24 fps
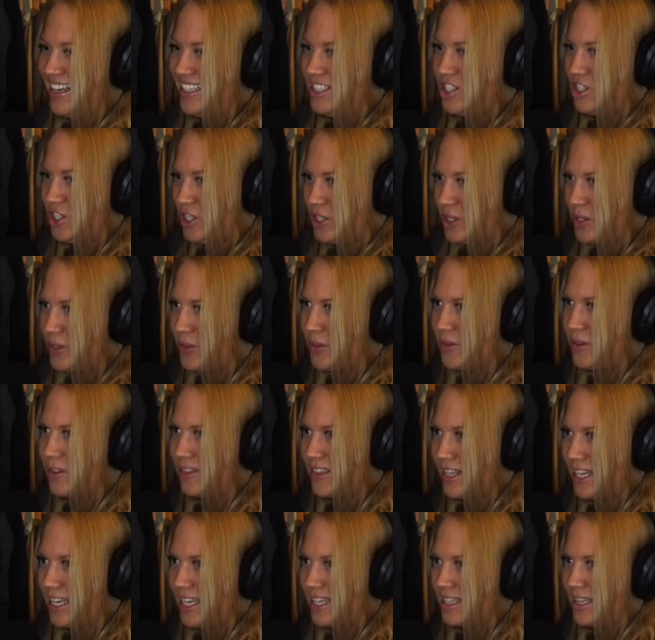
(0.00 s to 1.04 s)
do
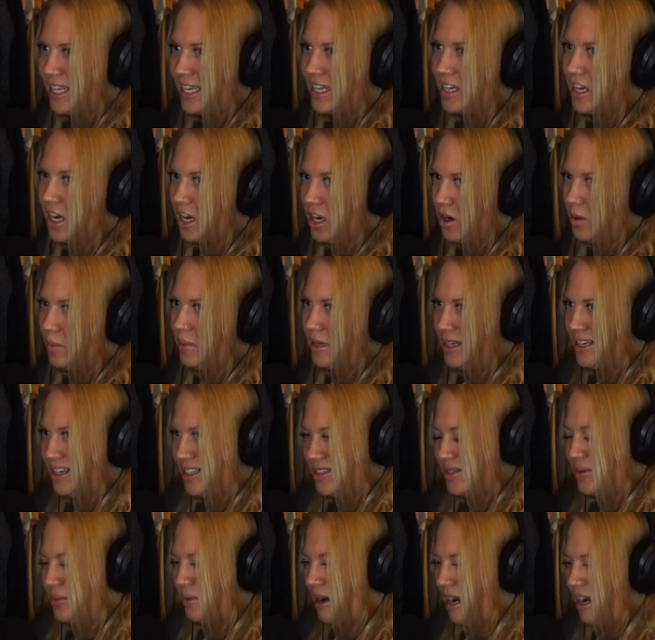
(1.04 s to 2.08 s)
think like, oh my
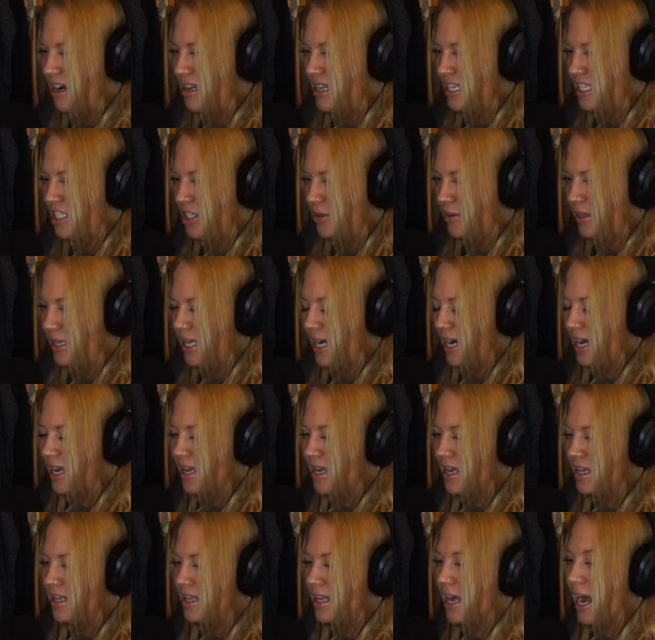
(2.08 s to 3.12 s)
gosh, why are they doing that?
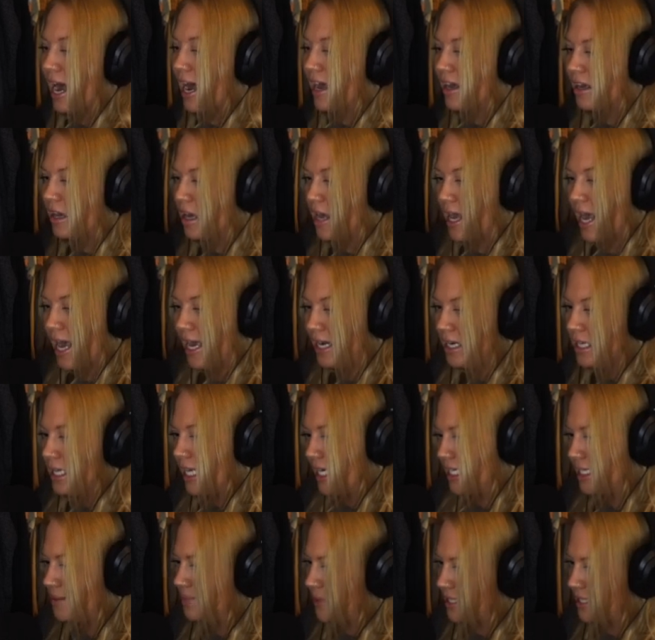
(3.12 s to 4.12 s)
I analyze